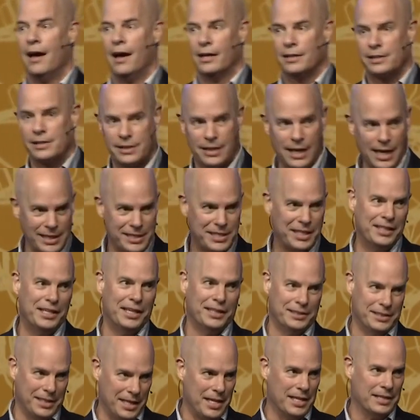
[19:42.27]
Stacy
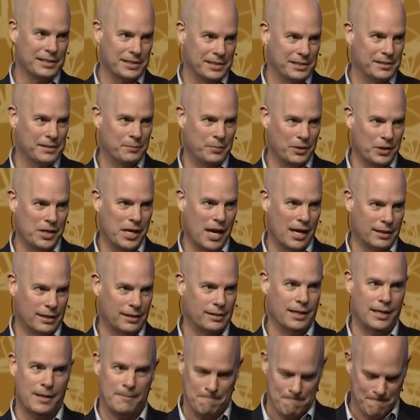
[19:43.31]
does this
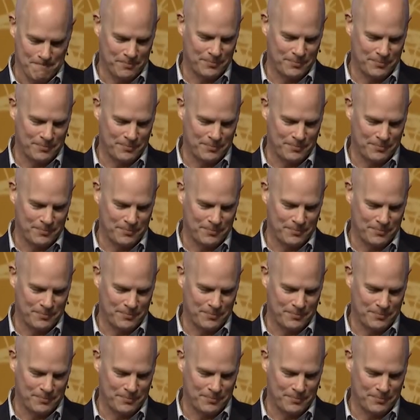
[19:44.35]
periodically.